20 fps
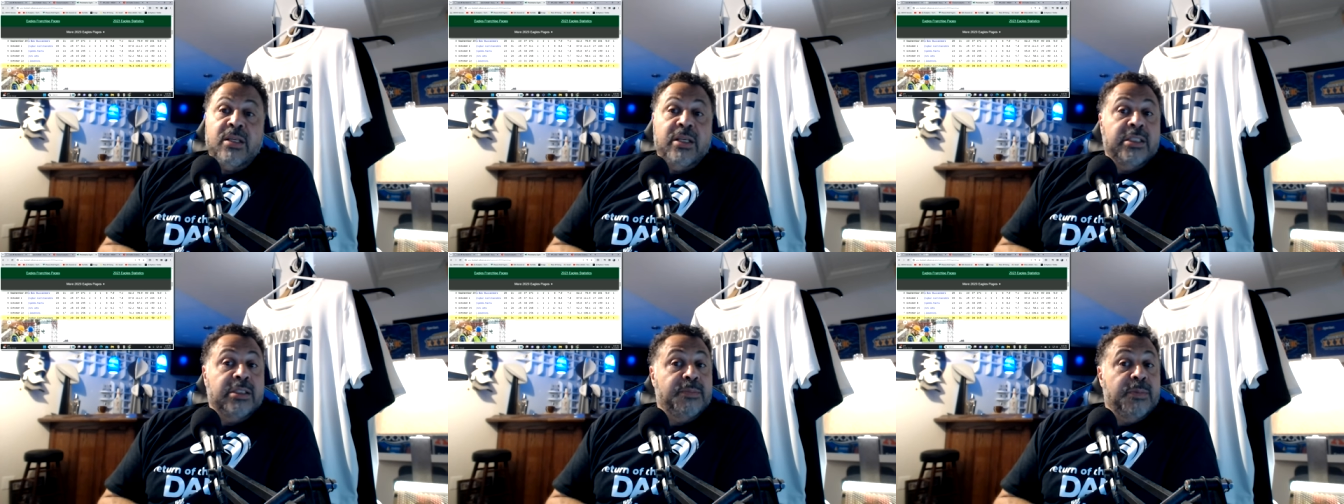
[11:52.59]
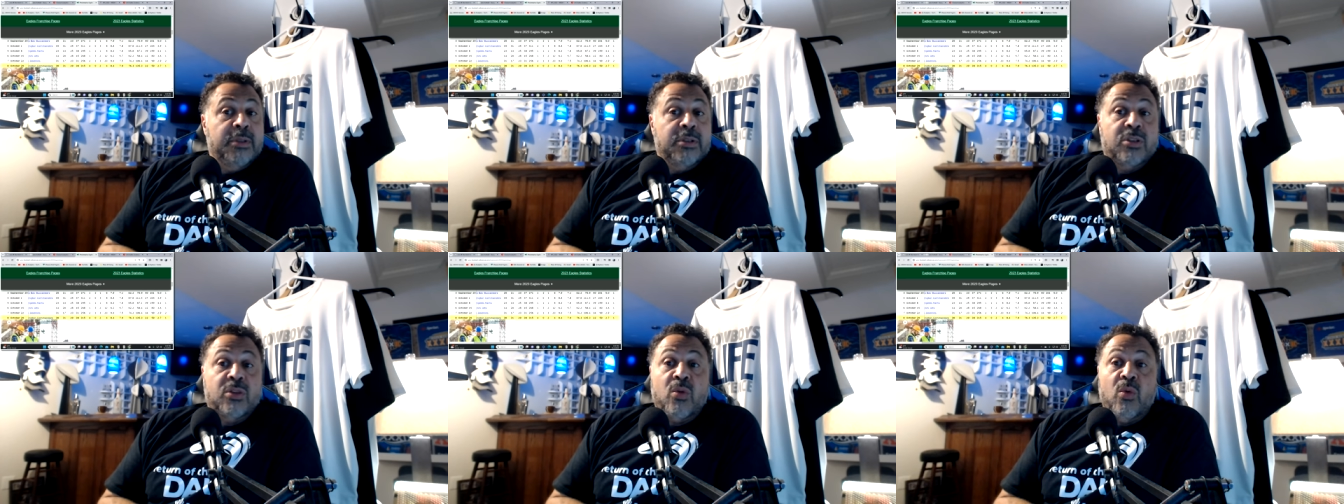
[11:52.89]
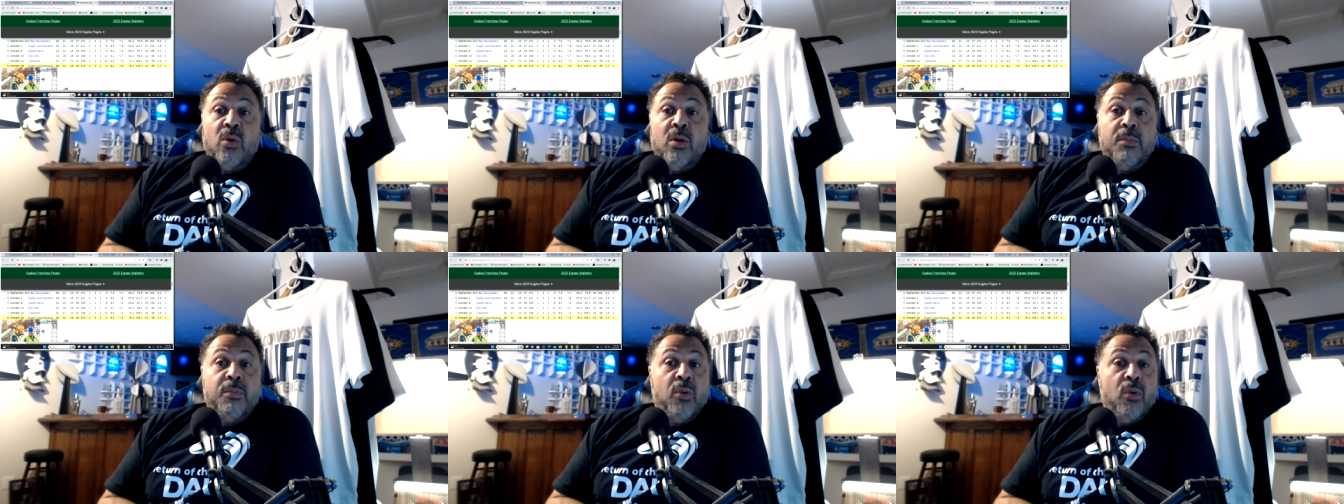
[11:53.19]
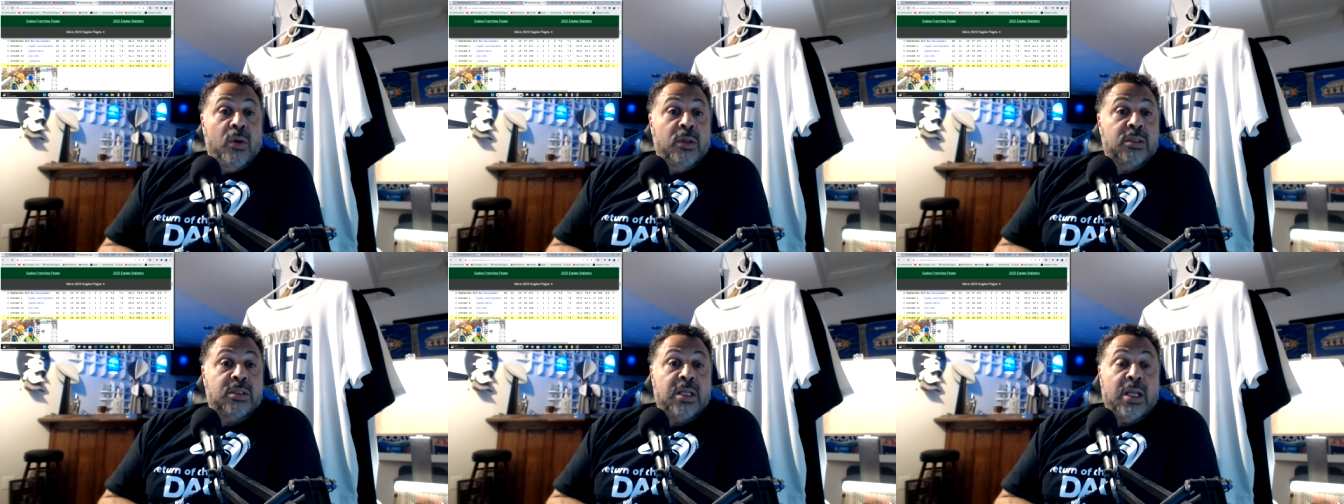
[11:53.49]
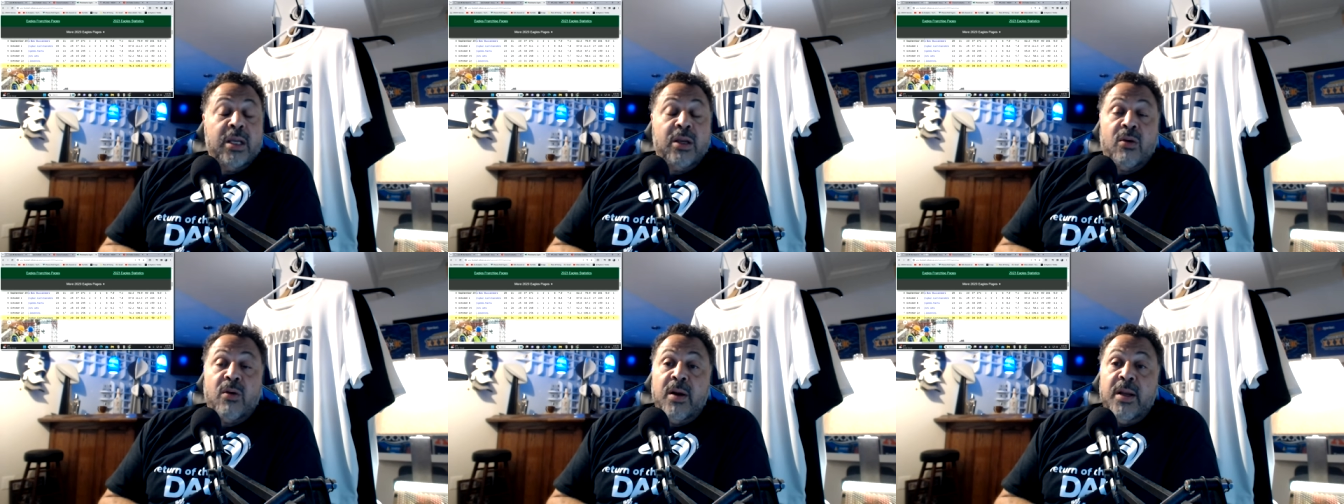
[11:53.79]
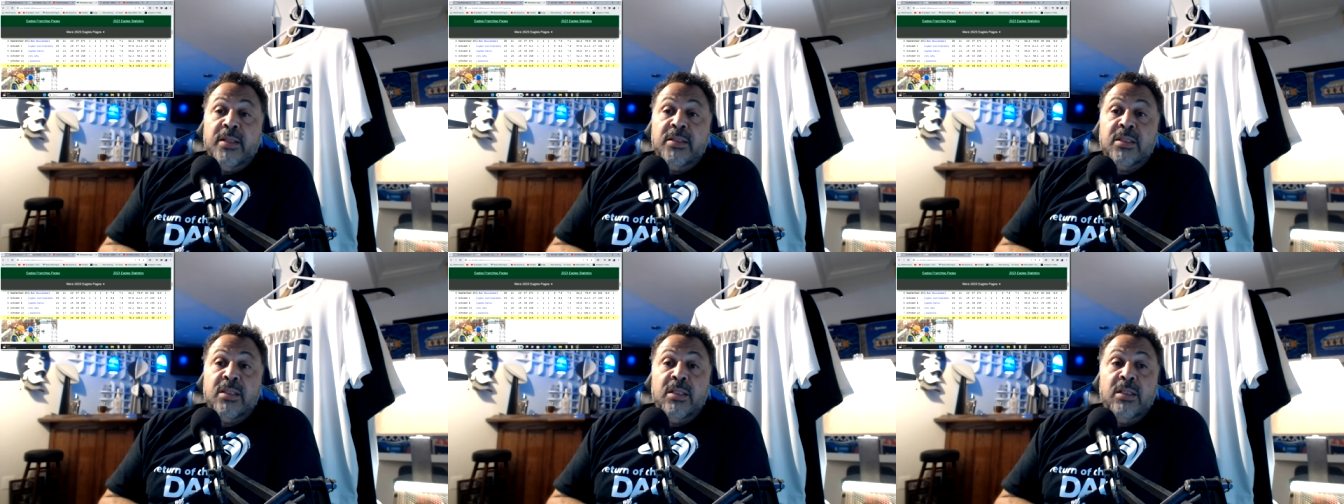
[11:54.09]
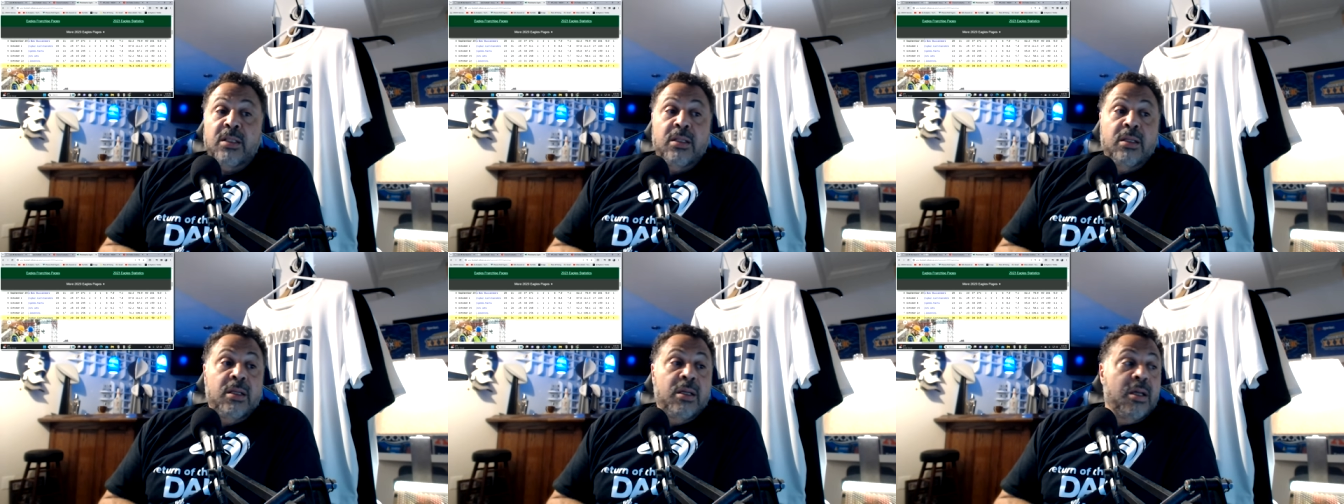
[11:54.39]
has been scoring points like
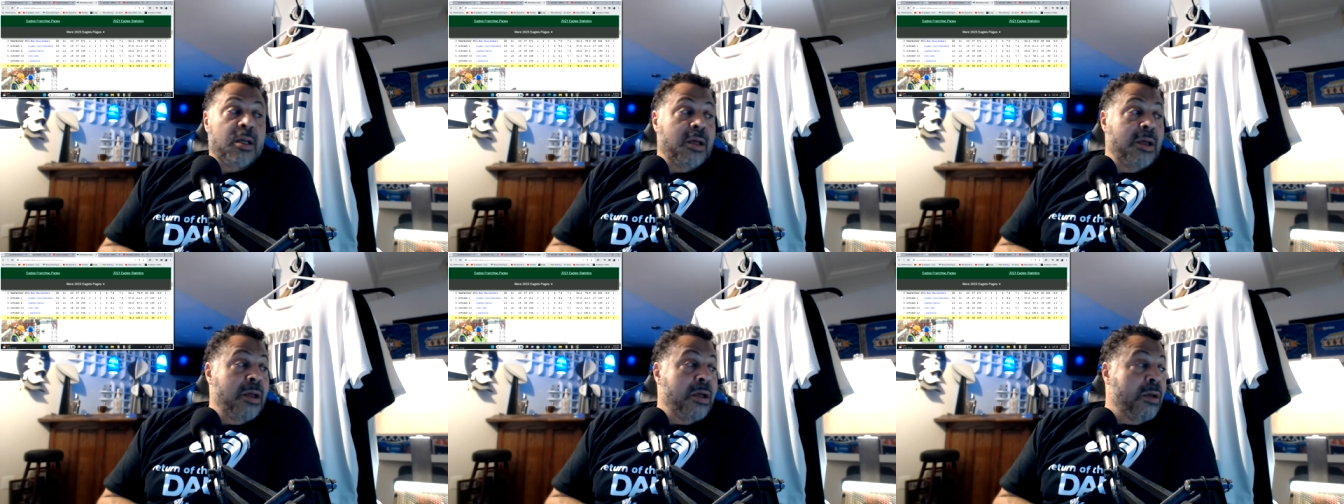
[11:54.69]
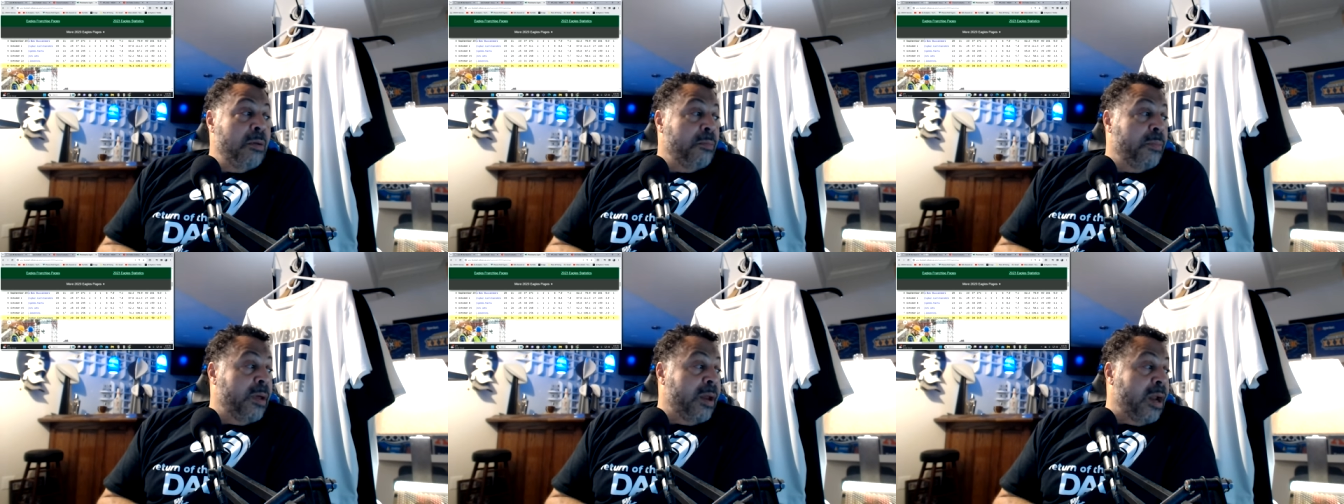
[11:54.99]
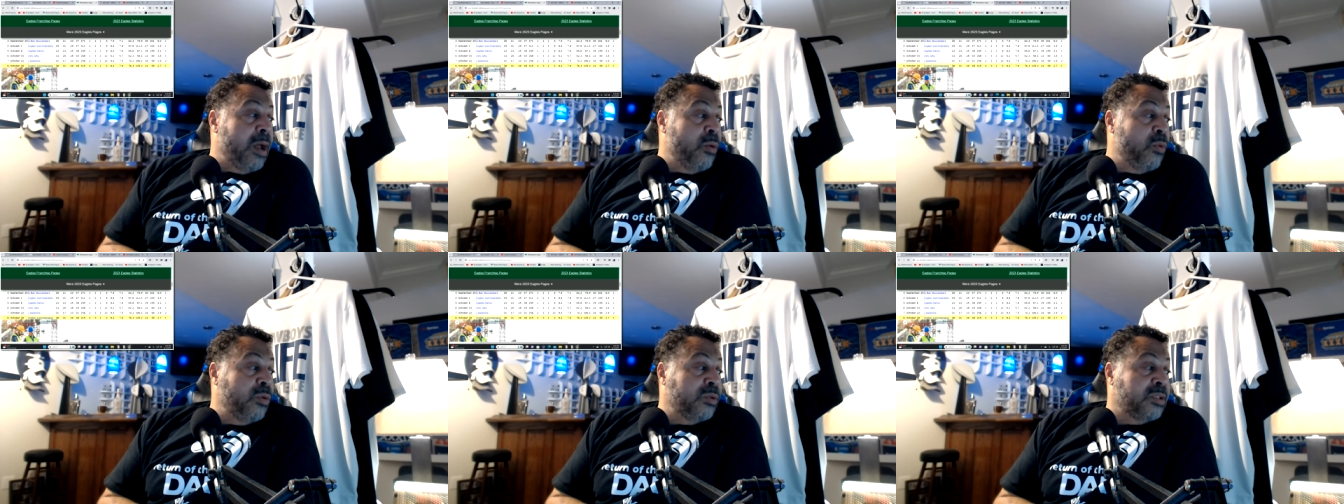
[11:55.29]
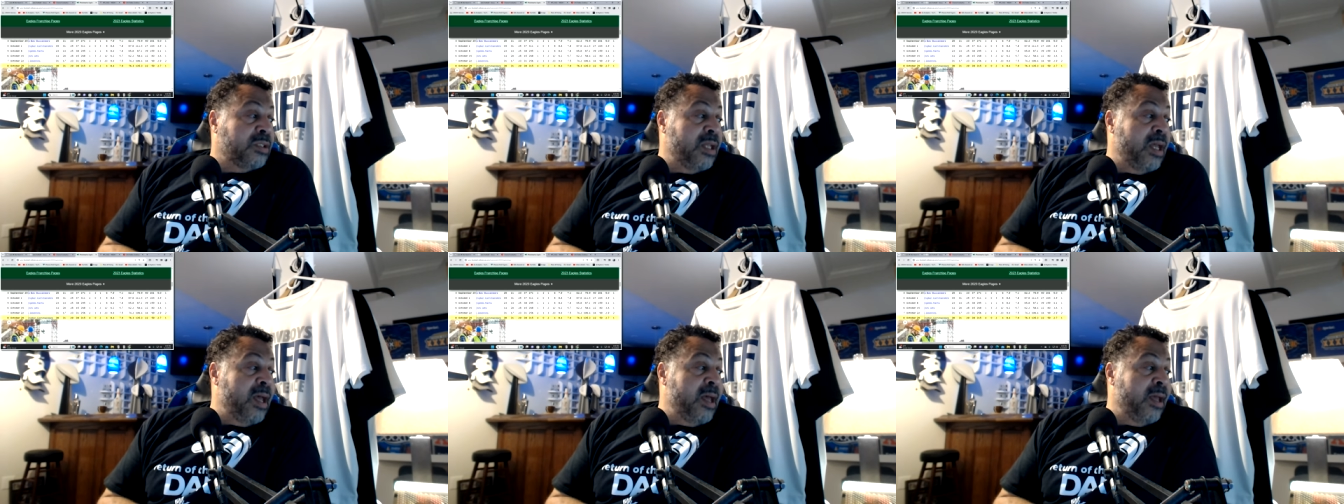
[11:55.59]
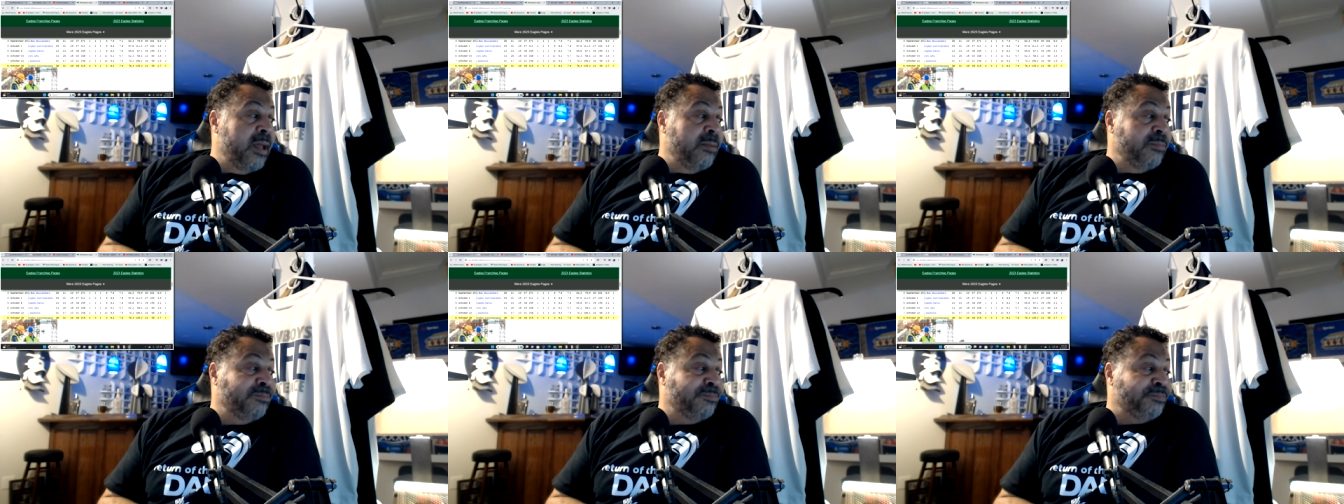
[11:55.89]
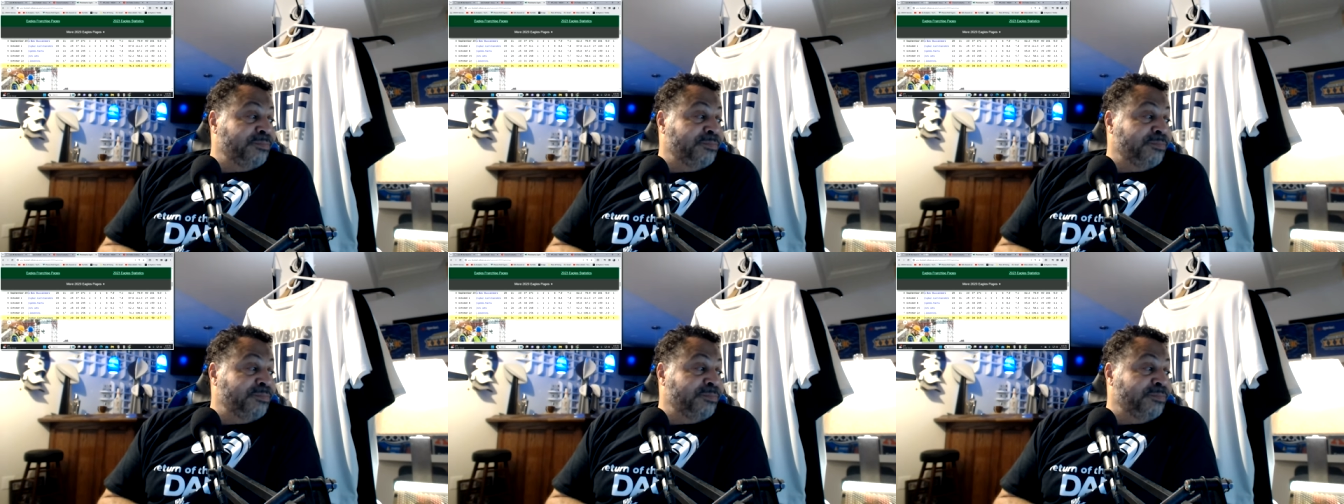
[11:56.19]
crazy, but I will say